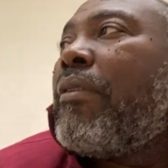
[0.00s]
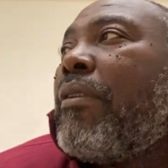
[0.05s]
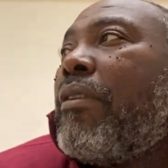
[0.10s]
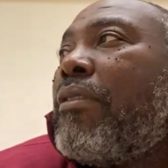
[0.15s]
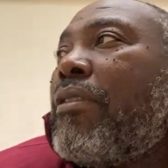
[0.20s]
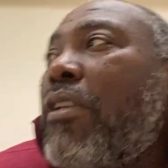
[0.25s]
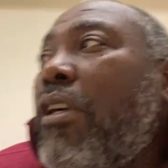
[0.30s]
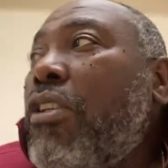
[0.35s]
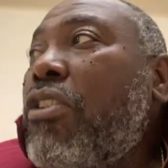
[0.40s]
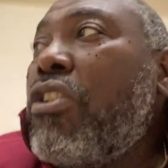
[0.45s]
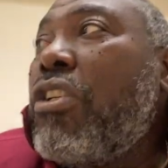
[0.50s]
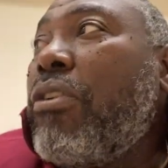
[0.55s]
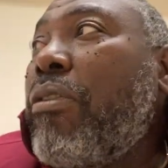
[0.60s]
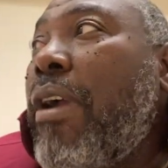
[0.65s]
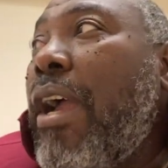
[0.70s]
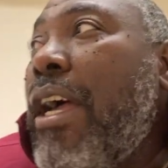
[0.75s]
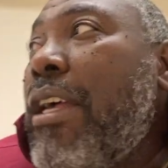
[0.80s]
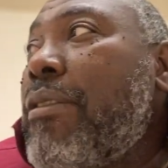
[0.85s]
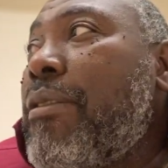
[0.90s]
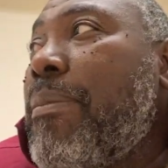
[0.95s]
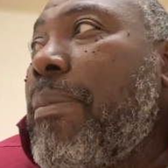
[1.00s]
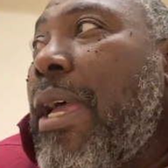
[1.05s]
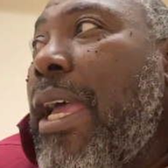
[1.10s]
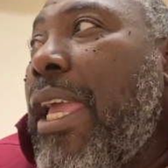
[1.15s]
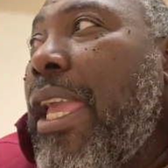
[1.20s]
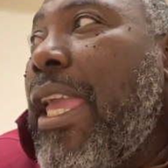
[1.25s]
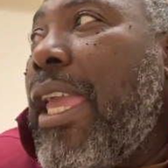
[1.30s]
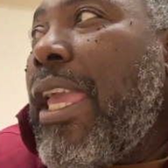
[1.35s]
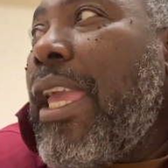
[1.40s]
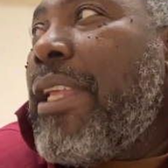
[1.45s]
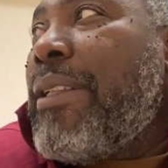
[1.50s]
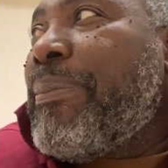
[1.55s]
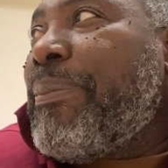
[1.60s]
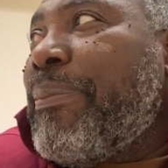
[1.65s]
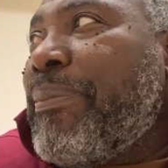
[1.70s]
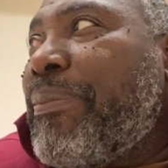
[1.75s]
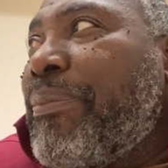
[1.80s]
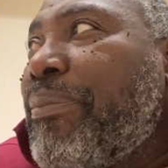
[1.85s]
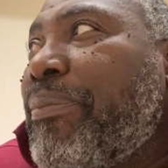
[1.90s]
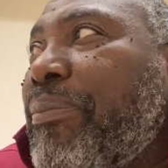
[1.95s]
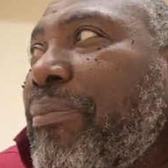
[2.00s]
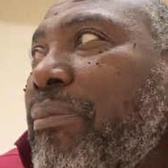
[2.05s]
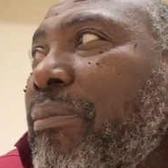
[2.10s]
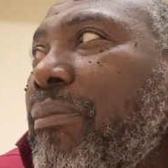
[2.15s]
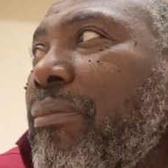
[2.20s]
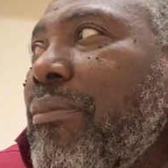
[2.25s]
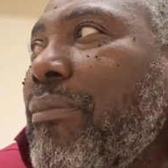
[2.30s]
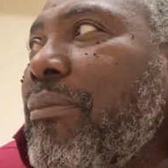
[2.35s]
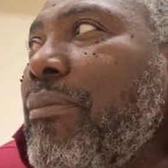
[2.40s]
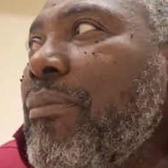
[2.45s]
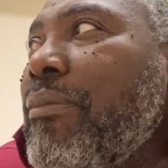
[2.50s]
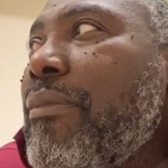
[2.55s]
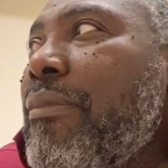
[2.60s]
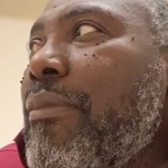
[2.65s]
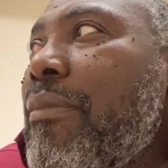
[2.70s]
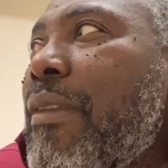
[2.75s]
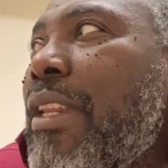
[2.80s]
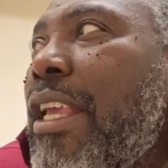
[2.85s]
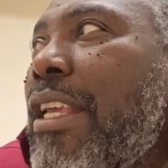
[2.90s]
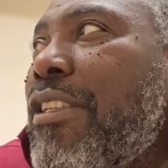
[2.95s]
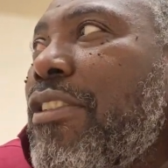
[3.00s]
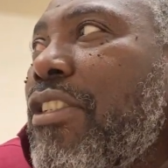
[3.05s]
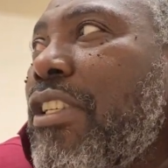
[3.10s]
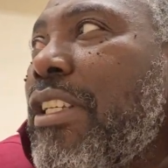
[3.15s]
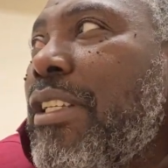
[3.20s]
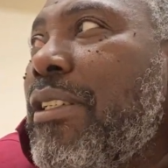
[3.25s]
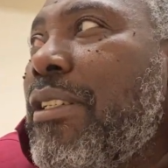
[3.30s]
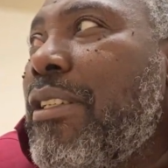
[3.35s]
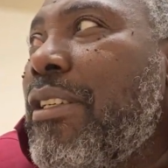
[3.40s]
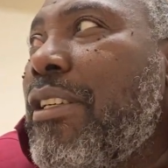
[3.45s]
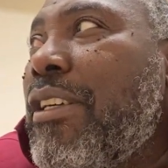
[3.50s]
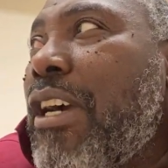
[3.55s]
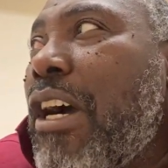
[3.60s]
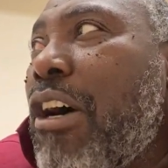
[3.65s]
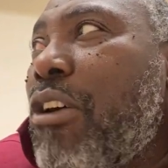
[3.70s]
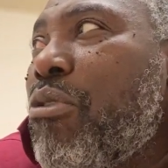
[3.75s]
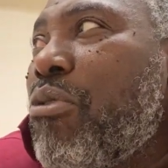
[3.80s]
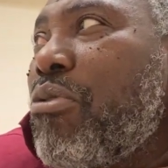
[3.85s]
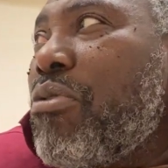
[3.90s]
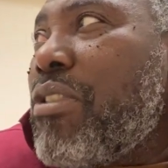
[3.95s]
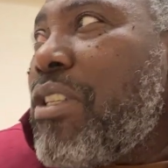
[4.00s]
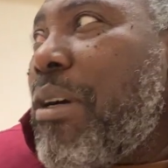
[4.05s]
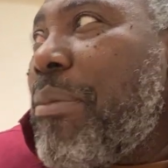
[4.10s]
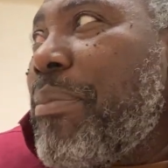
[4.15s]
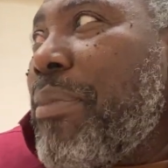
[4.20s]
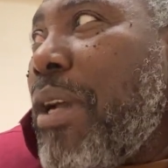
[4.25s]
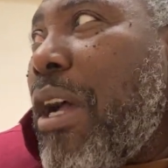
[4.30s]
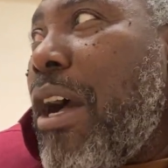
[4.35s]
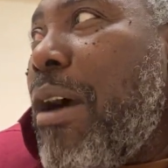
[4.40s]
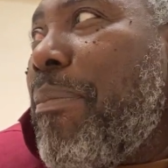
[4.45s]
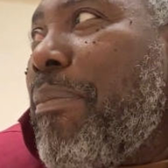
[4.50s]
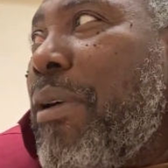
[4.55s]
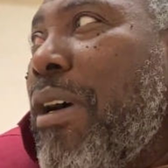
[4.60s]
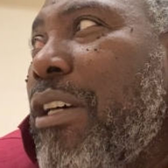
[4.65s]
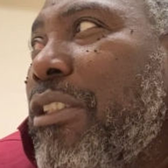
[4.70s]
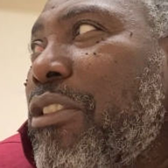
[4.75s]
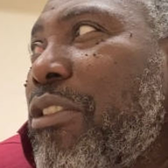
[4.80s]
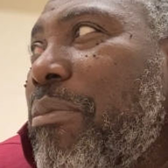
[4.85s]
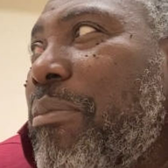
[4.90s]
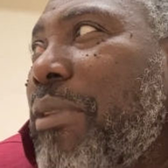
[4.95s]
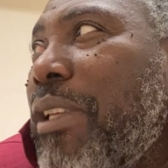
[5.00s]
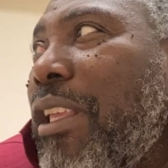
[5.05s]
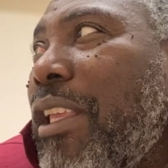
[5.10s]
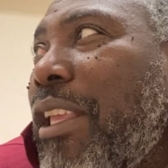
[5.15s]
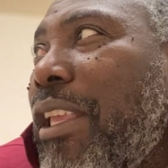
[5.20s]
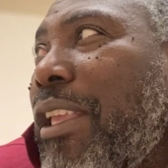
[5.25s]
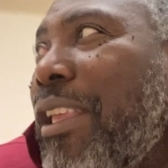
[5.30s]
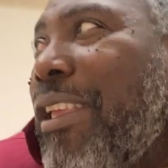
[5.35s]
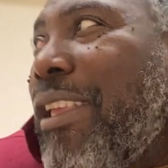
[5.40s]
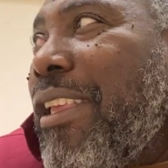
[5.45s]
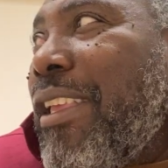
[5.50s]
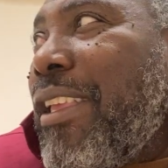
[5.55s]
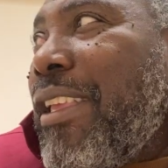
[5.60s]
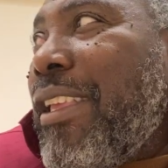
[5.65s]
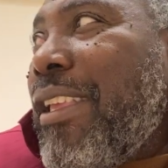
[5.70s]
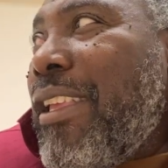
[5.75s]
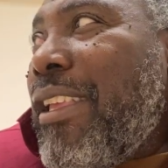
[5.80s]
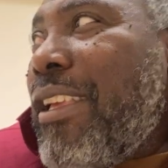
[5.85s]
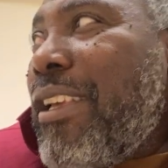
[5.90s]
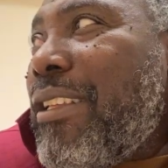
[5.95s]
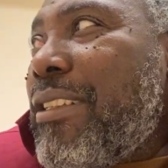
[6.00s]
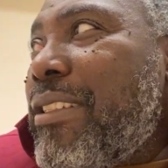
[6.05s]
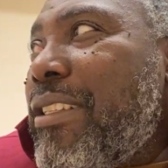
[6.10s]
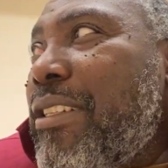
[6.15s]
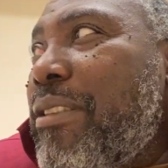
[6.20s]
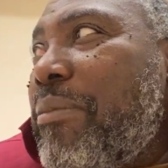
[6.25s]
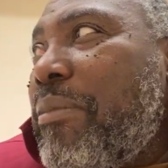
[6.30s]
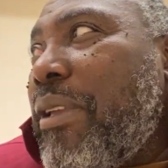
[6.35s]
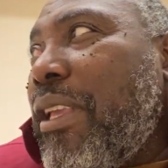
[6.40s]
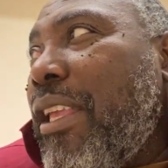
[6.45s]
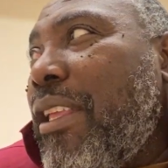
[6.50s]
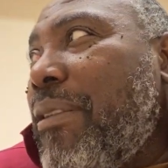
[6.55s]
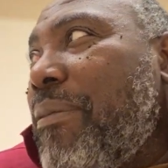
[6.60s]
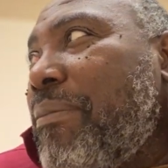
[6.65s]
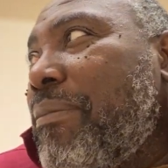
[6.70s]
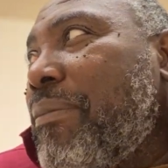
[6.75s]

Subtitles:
So she grabs my hand and she cuddles up under me a little bit.